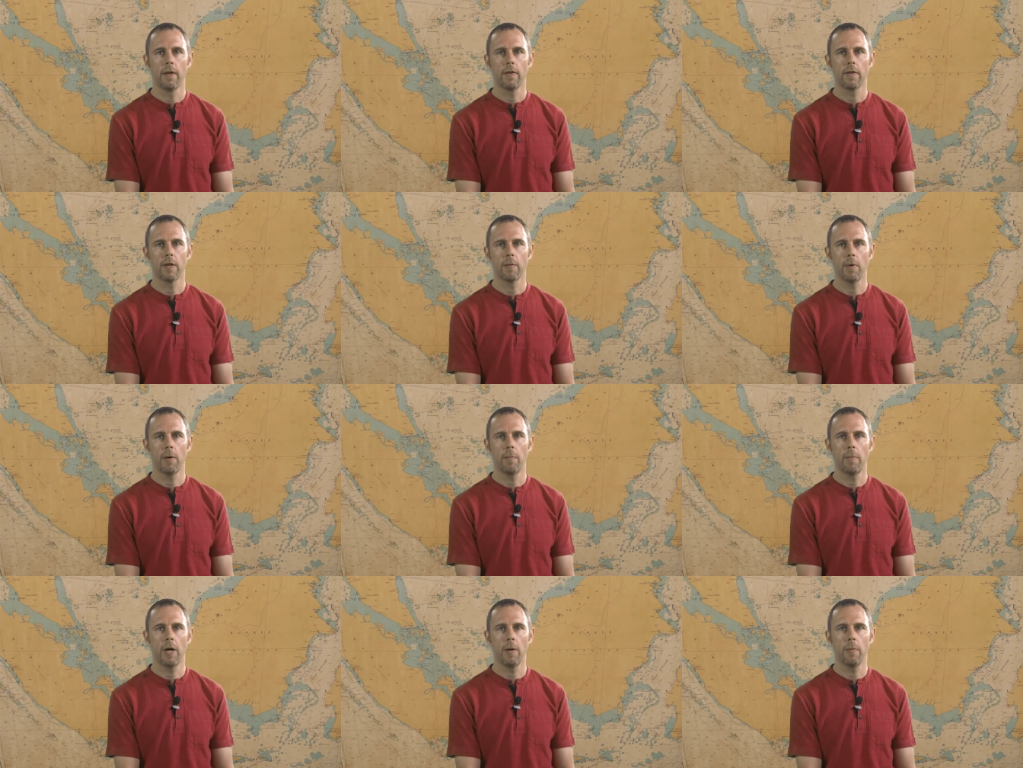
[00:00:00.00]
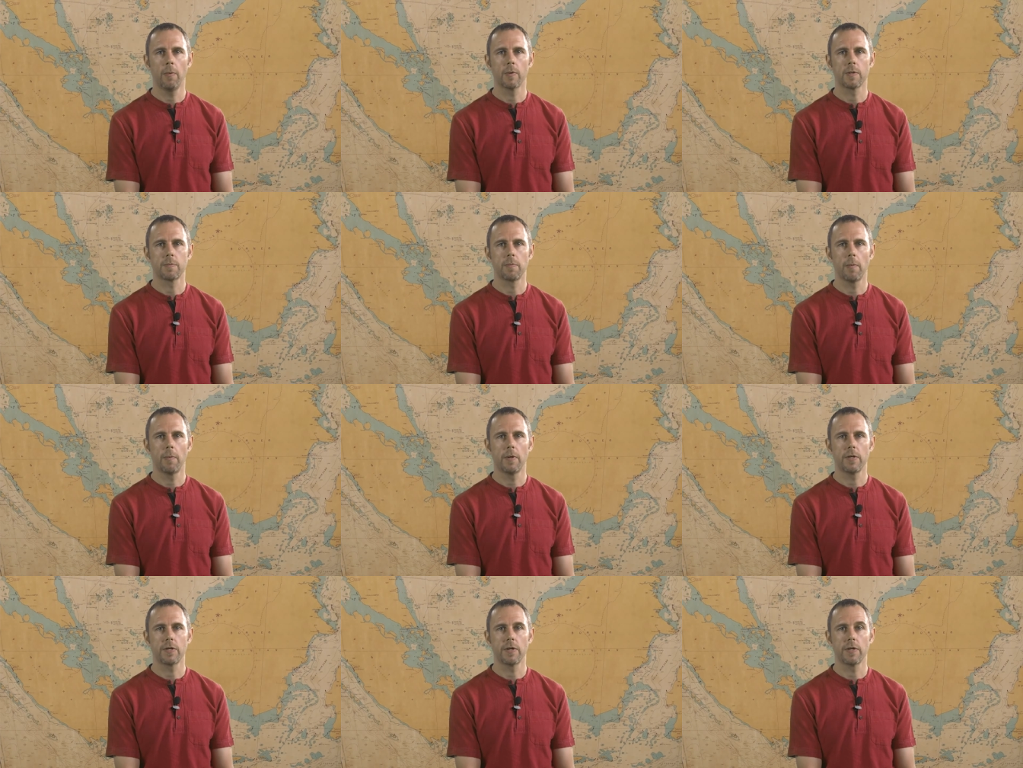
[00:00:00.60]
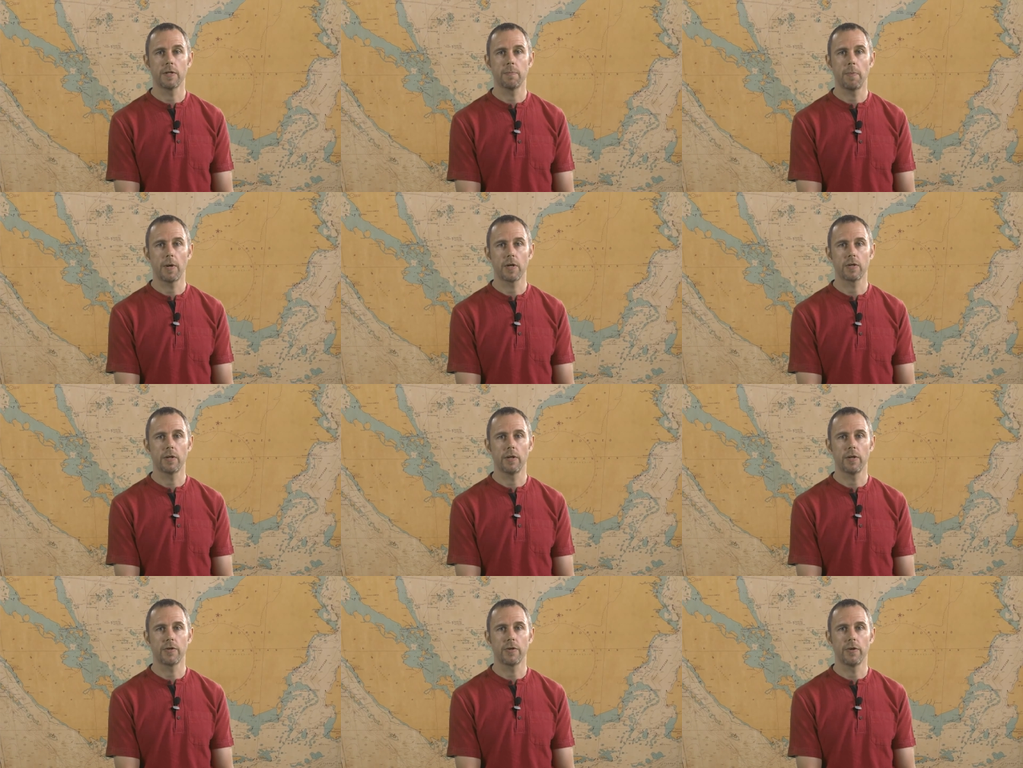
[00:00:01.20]
that my paper was published in a
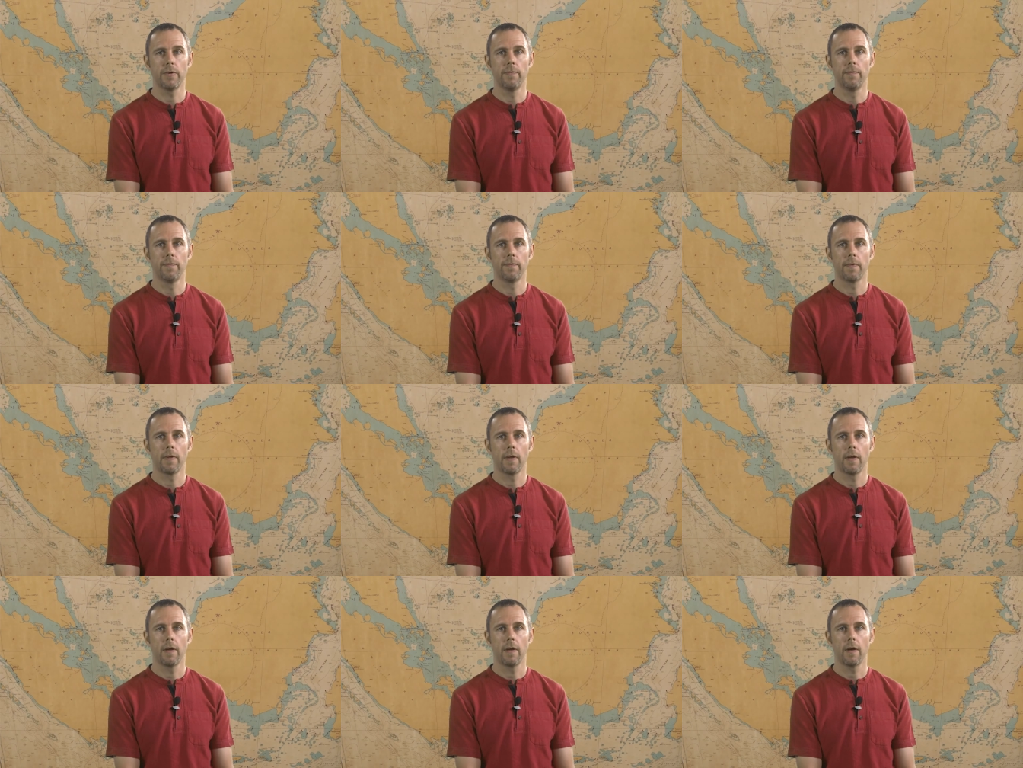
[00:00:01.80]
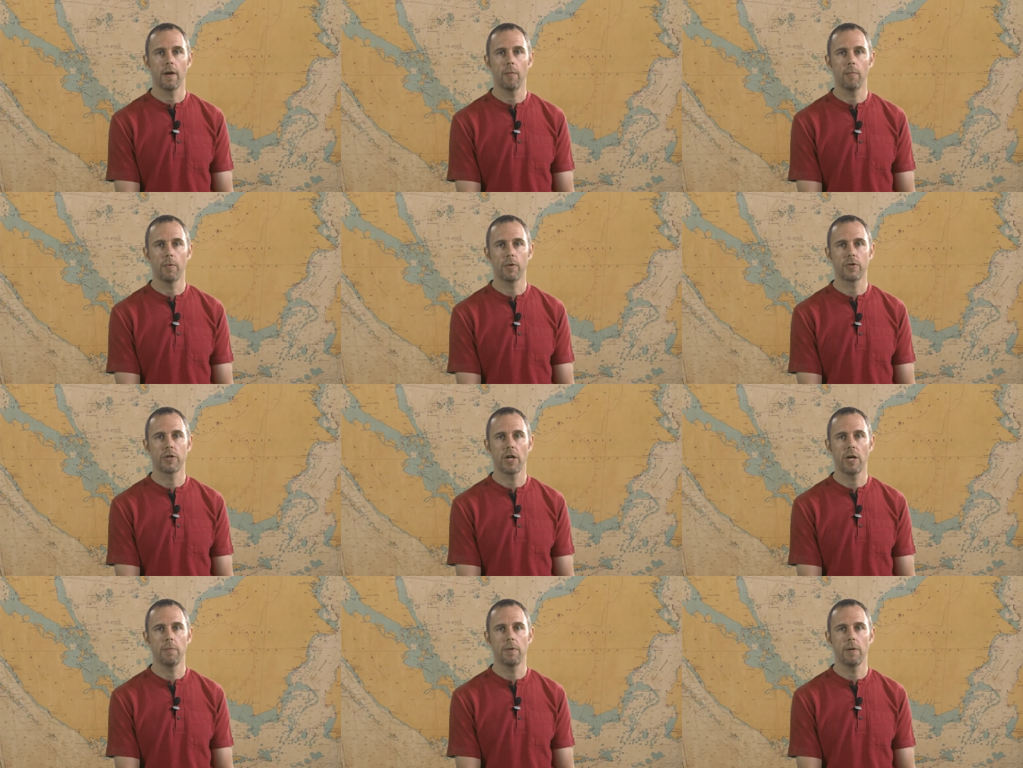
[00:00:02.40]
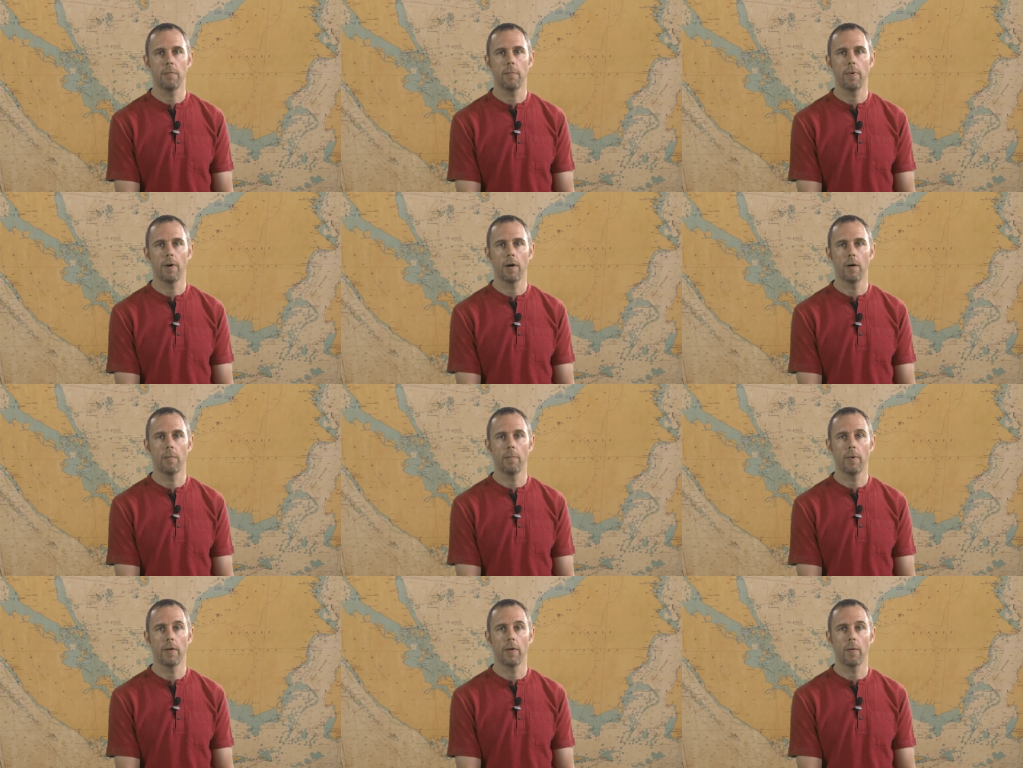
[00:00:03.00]
special issue and was shaped in
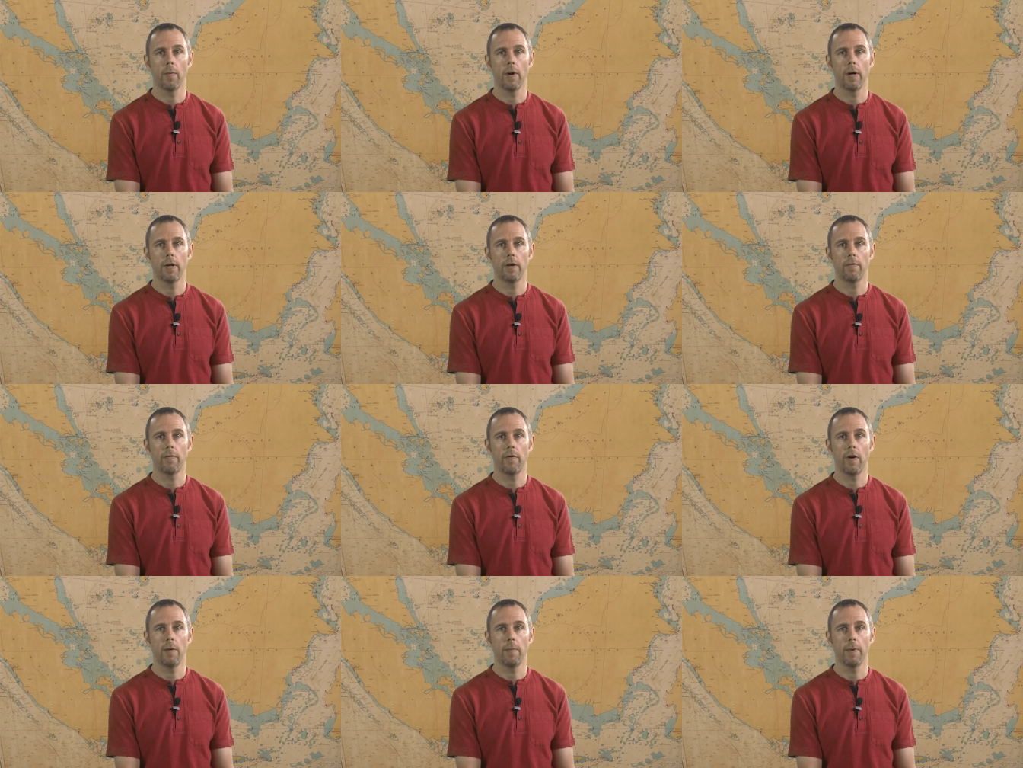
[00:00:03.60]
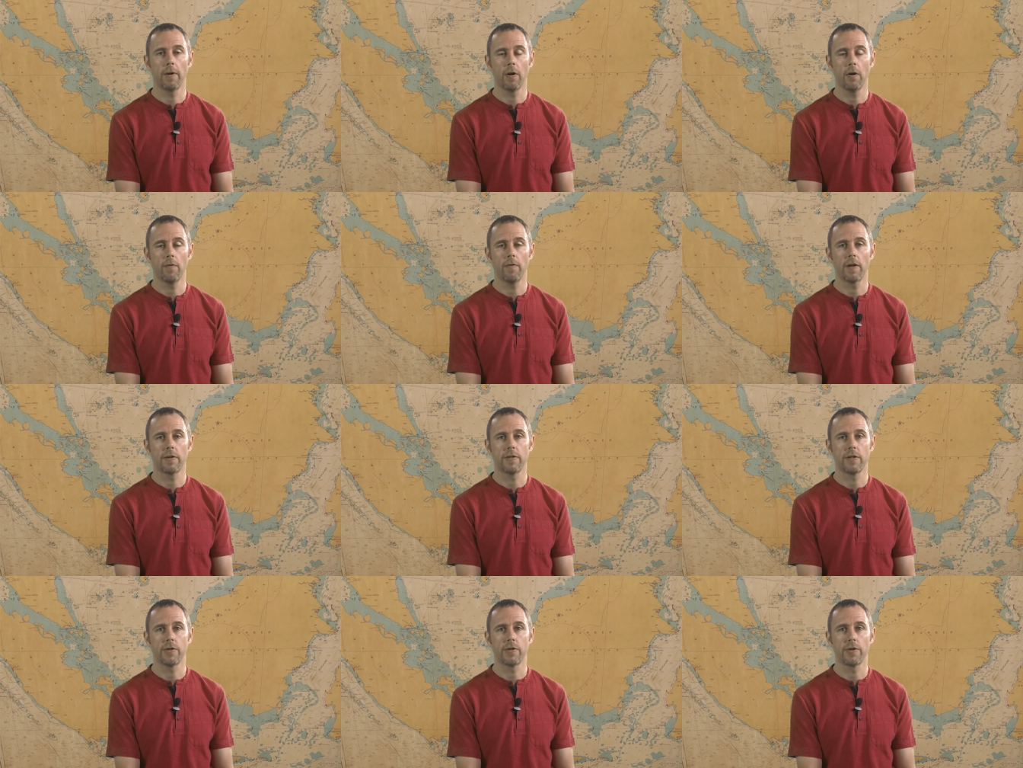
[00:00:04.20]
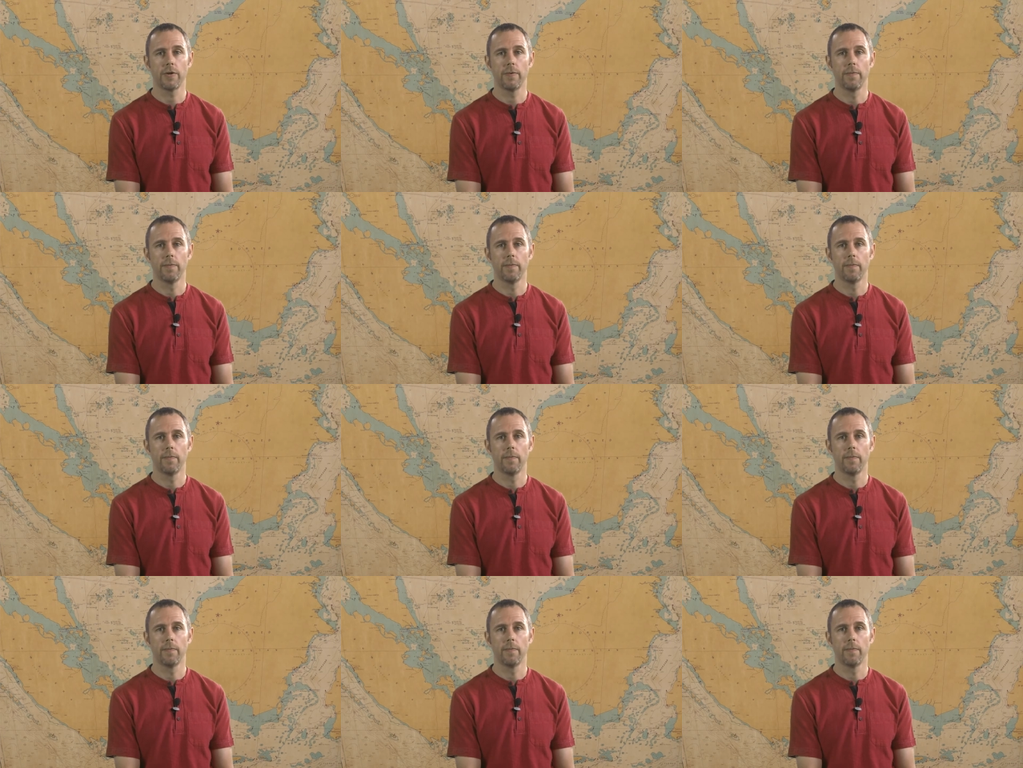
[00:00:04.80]
part by the wider framing of that issue.